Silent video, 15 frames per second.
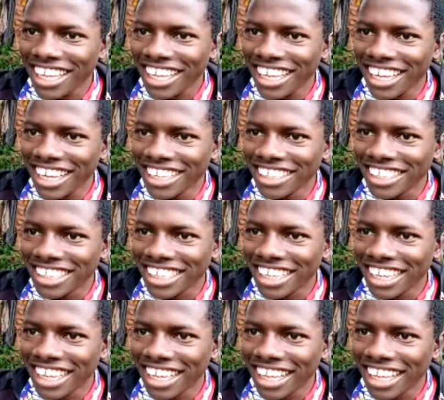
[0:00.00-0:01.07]
Yes,
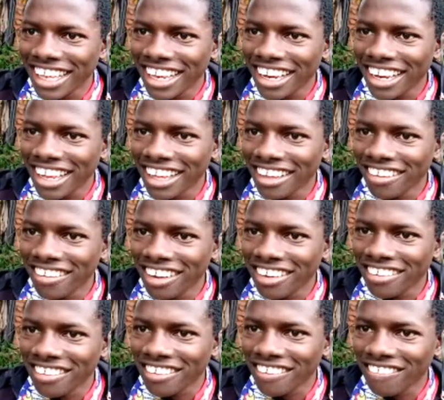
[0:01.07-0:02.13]
You are
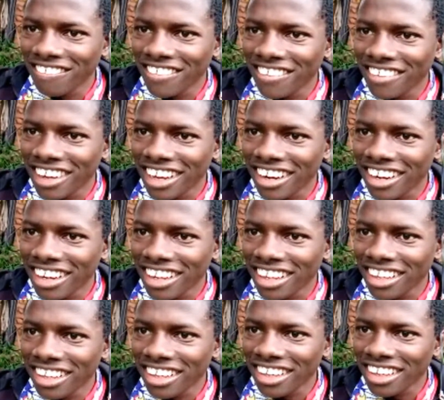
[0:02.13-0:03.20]
drove, you are
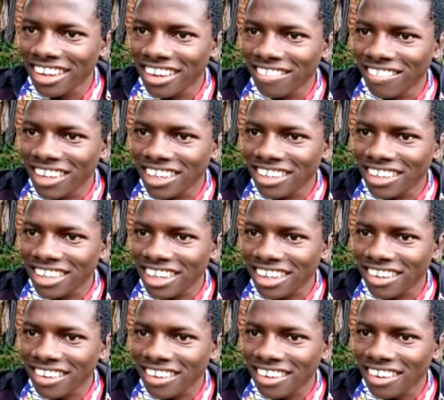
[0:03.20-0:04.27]
in my
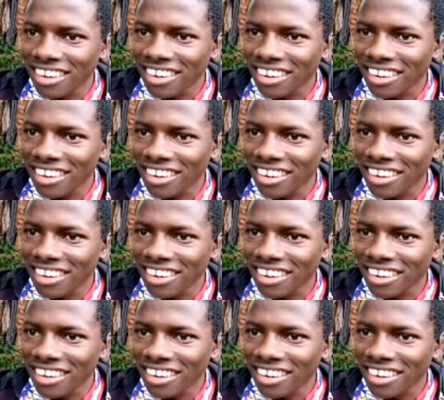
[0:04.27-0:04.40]
channel.